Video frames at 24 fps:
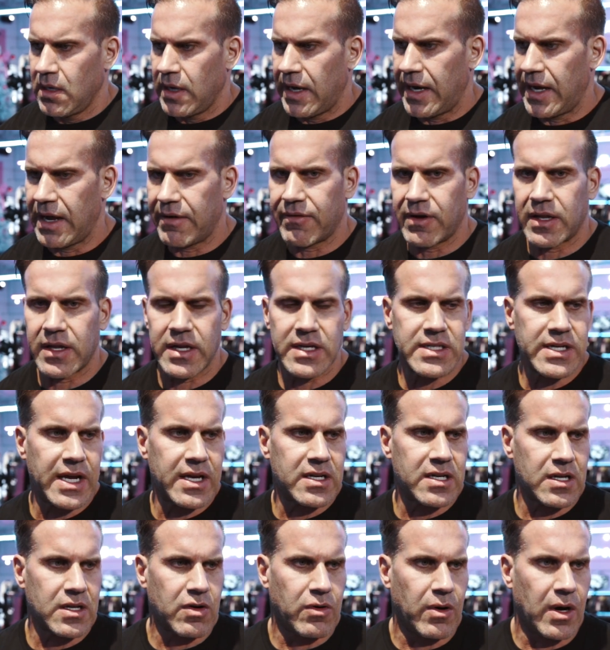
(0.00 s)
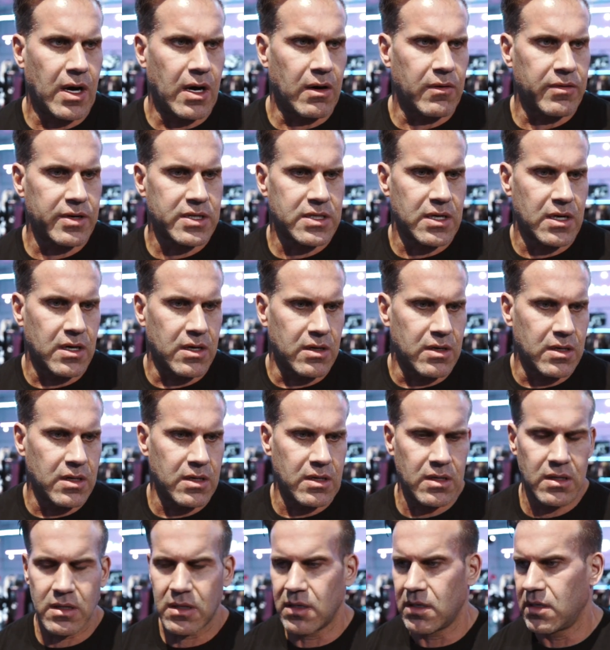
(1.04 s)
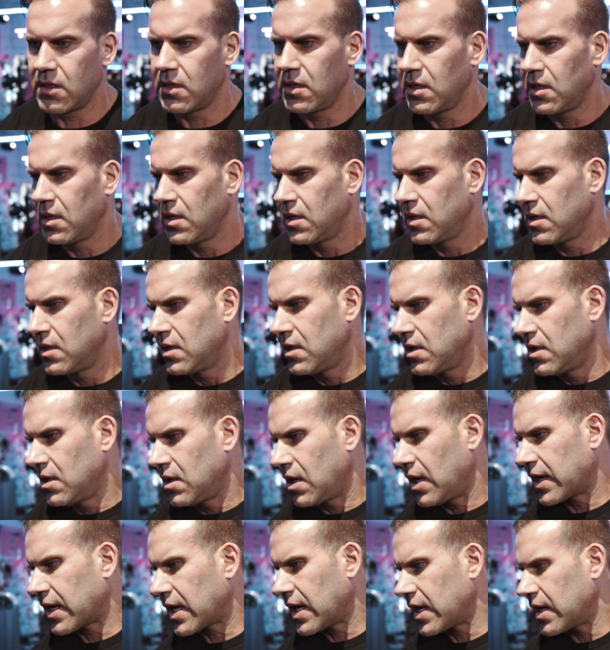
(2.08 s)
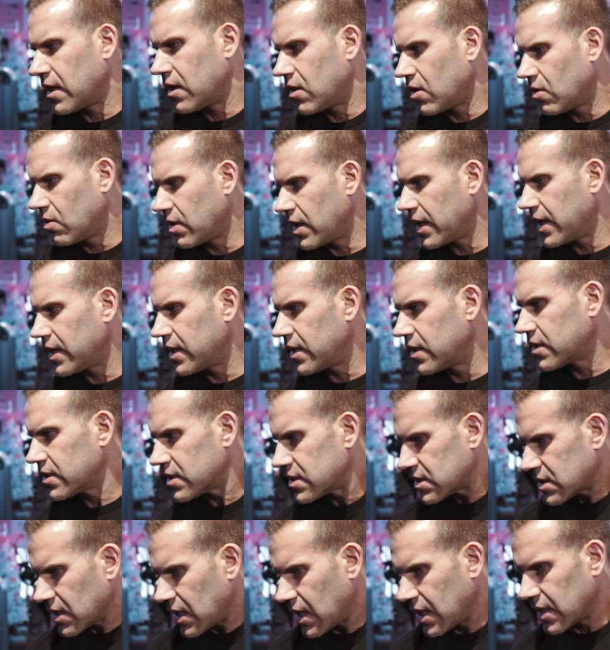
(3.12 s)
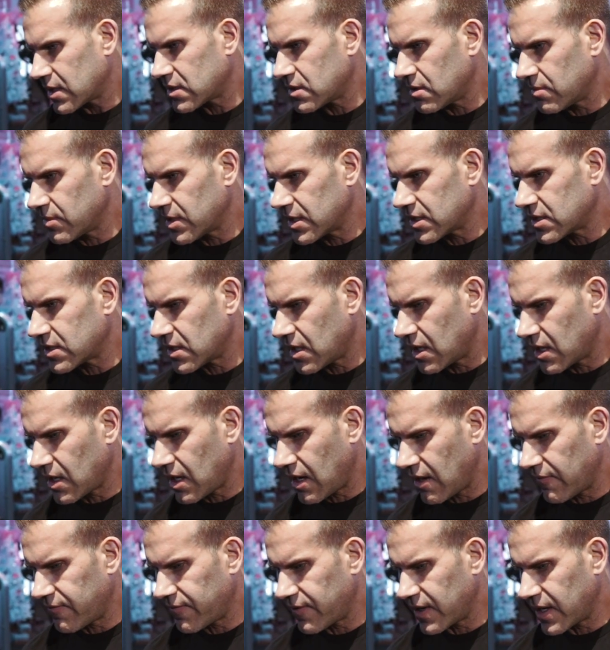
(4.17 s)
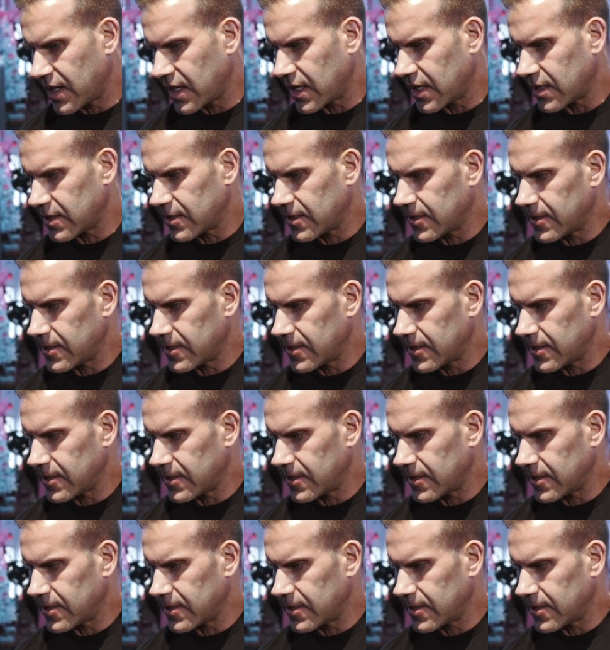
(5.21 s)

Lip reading: and everything's 8 to 12, so I kind of know where I need to start. So I'm gonna start off at,